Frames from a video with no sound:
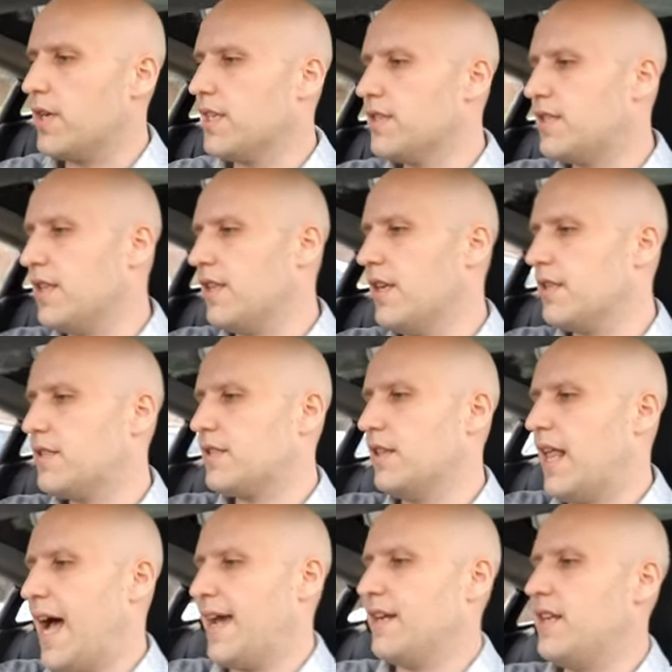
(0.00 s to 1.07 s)
can see this
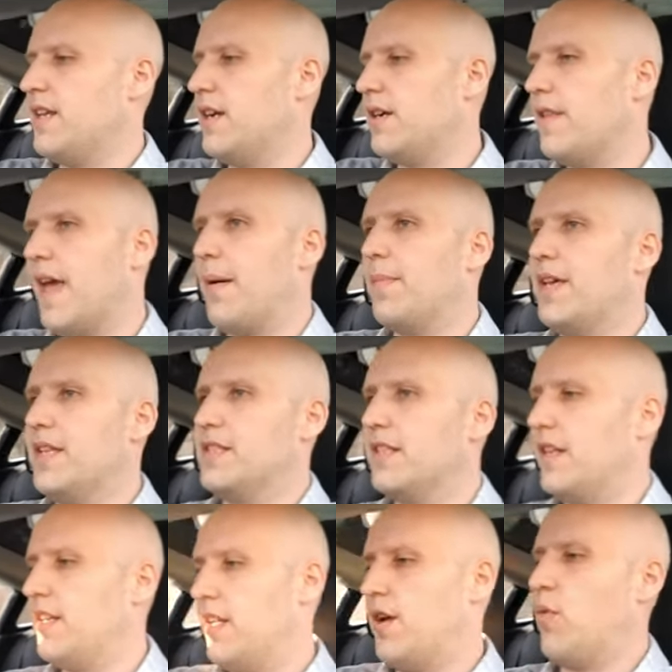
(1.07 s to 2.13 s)
line here, that means it
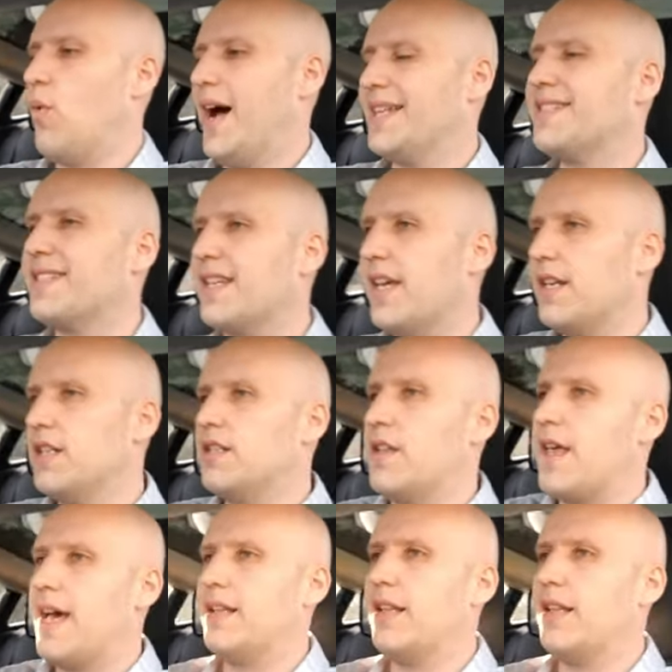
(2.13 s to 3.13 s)
wants to get into that